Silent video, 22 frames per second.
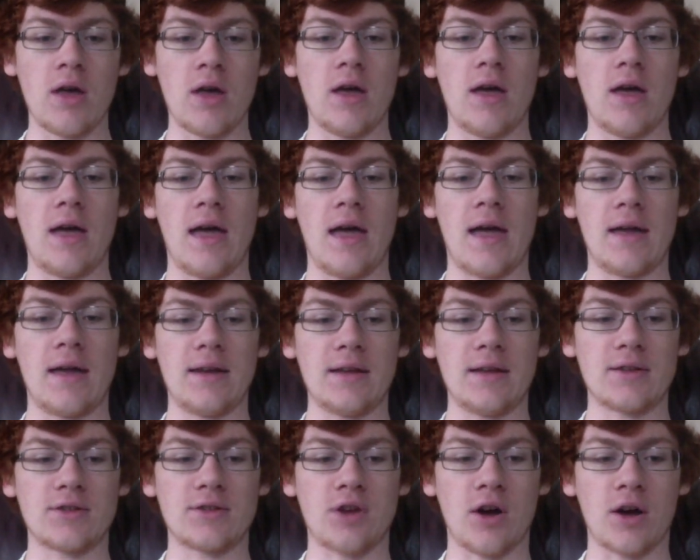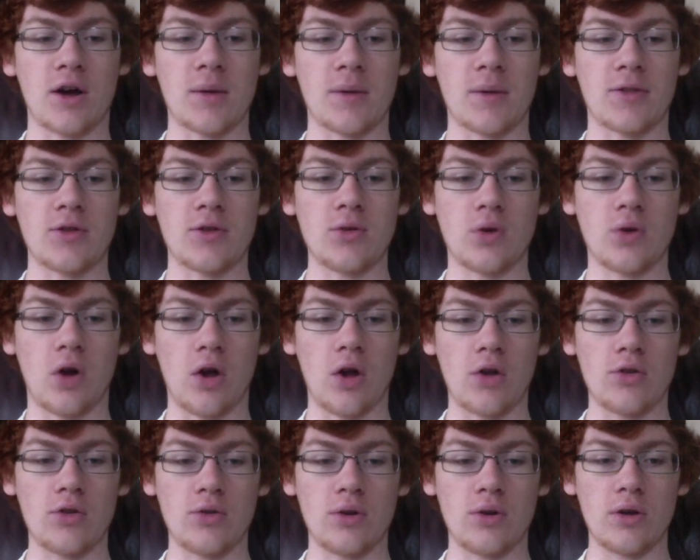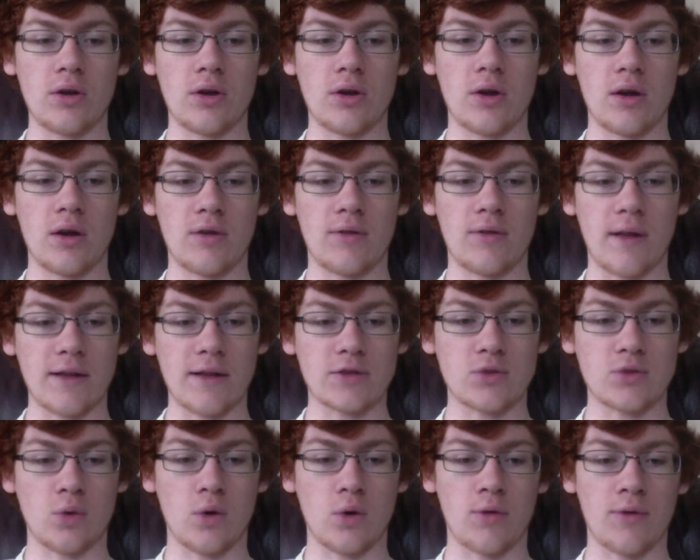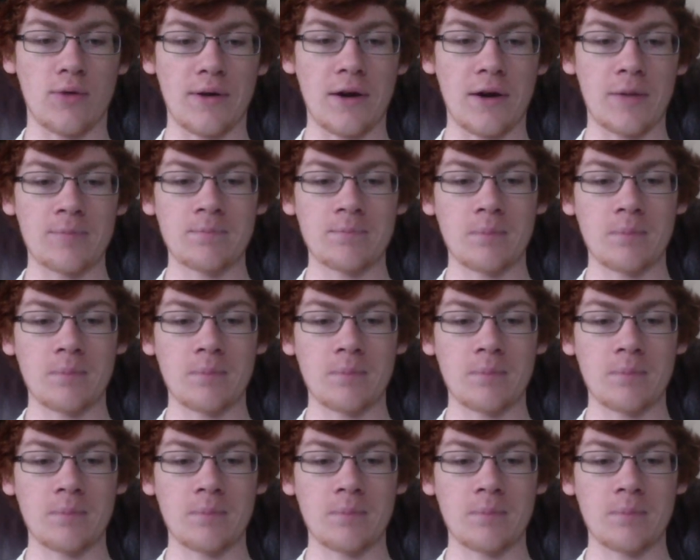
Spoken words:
and it's talking about the new Call of Duty Advanced Warfare.